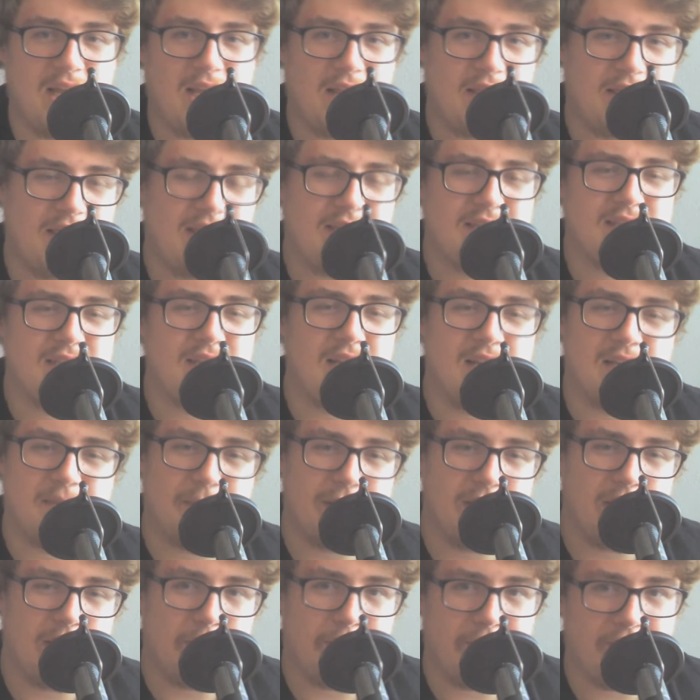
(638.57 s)
This has
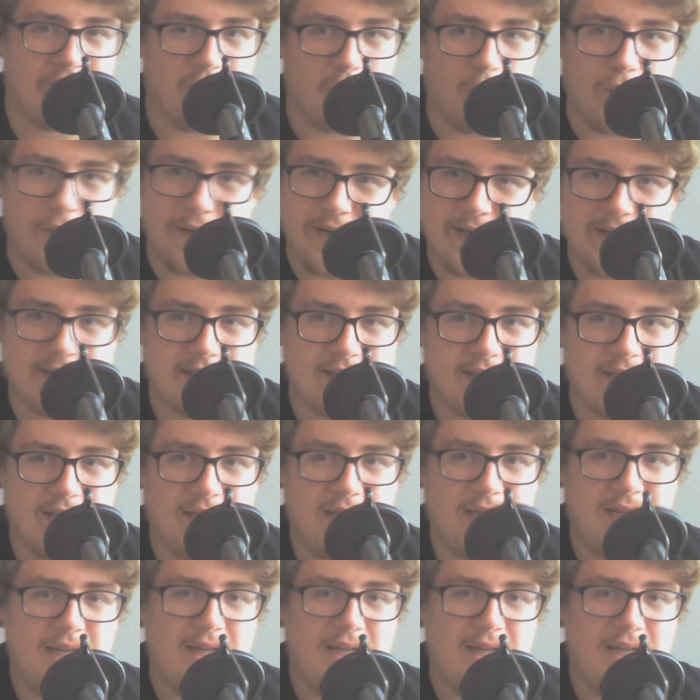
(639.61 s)
been coming for weeks.